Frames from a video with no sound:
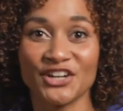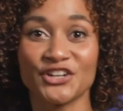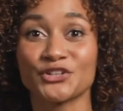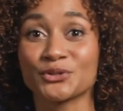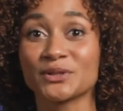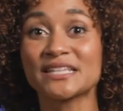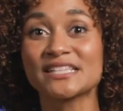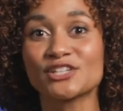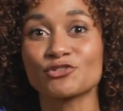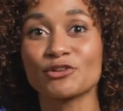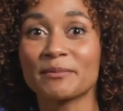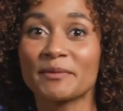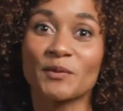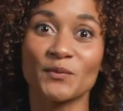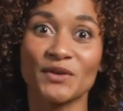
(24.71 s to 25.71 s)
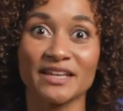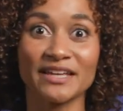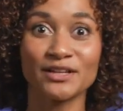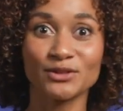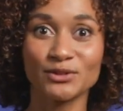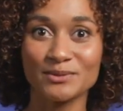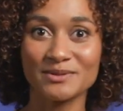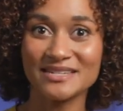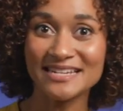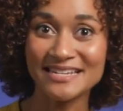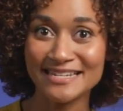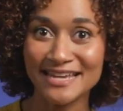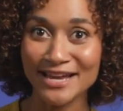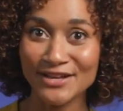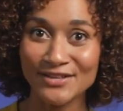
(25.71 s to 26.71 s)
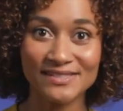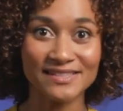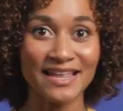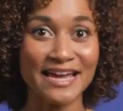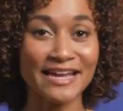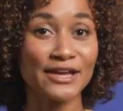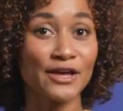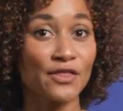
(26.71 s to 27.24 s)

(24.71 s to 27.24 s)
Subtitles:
Your lease agreement will include details like